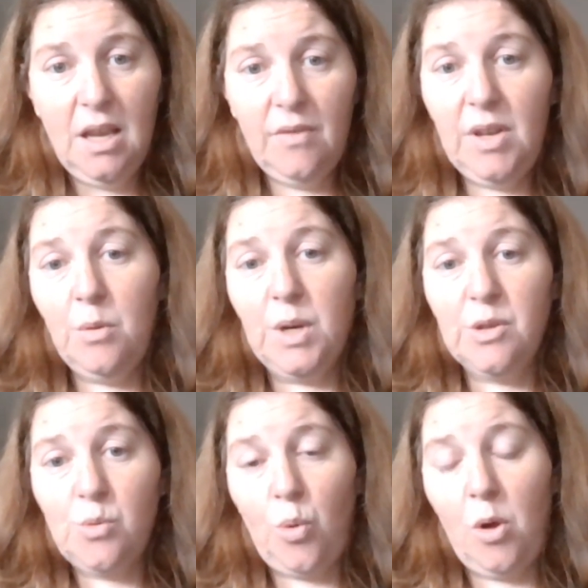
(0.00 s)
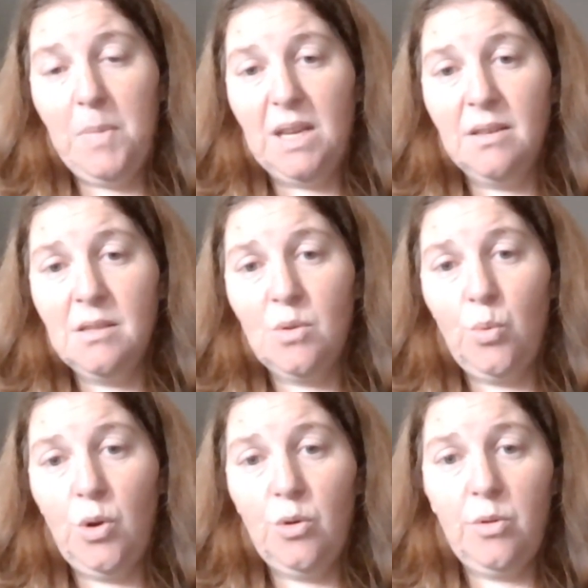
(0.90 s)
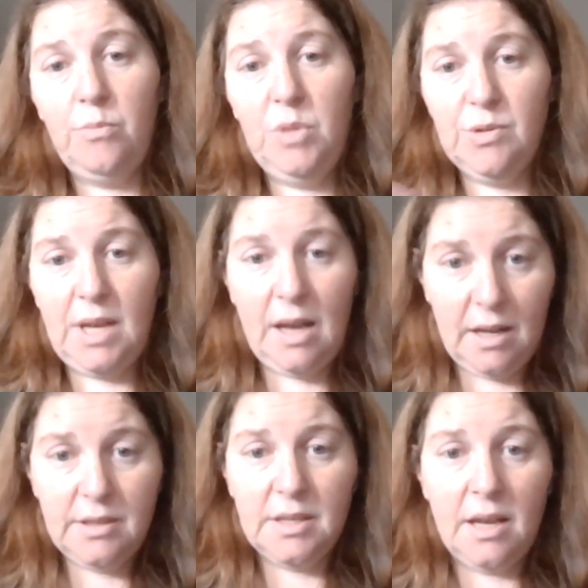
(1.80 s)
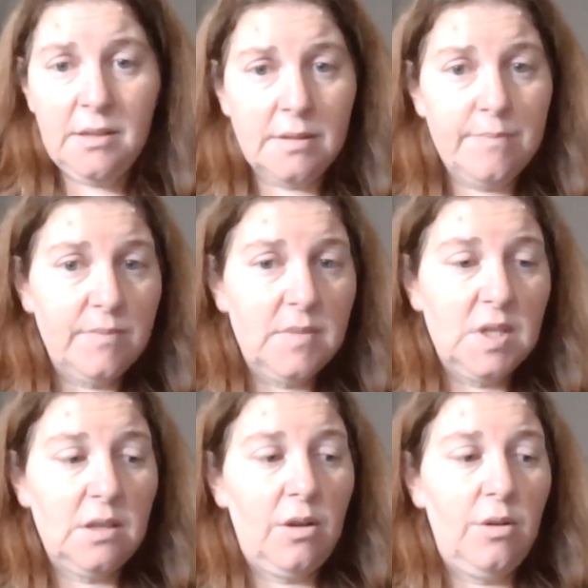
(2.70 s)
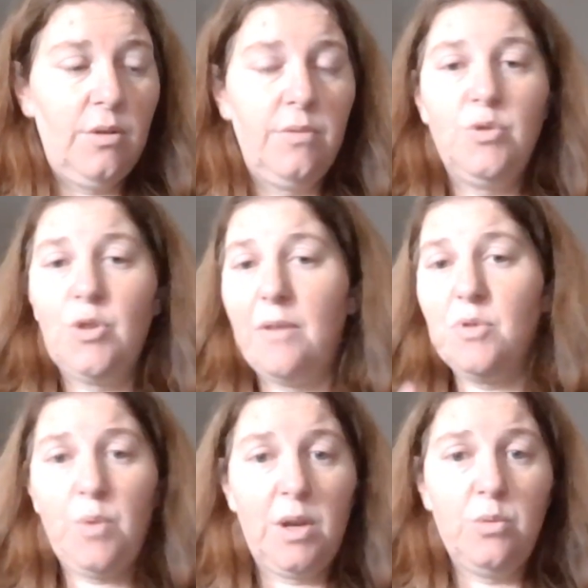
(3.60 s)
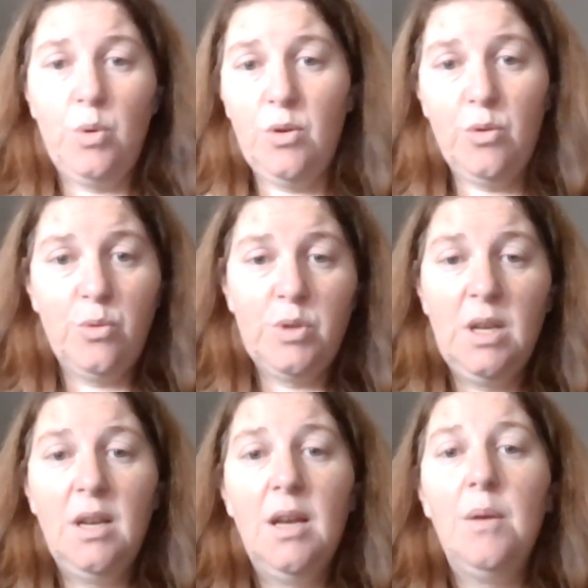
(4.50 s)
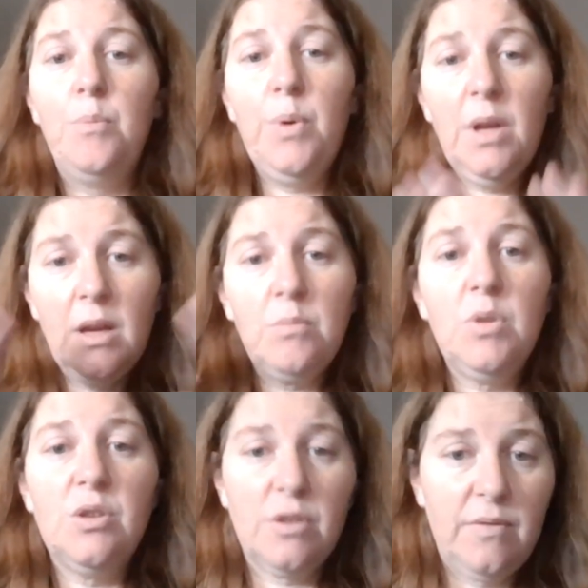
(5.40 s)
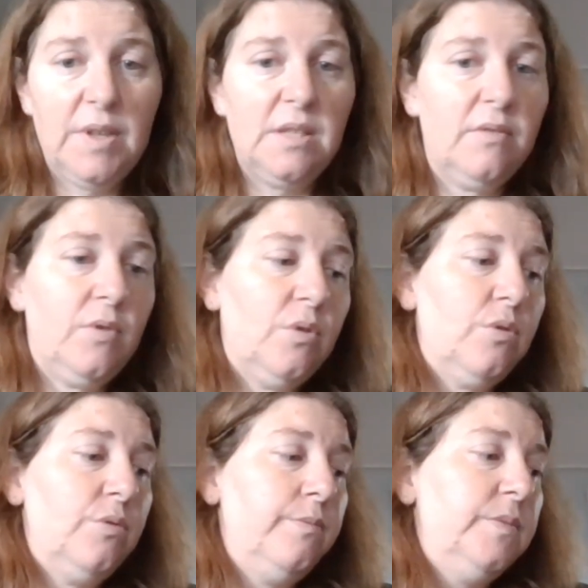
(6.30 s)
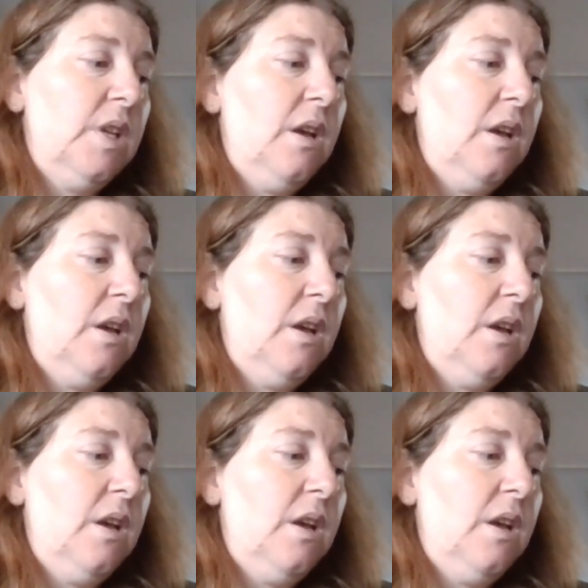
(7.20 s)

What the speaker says: If anyone knows what WOMAD is, the World of Music, Art and Dance. So travels around the world, big music festival.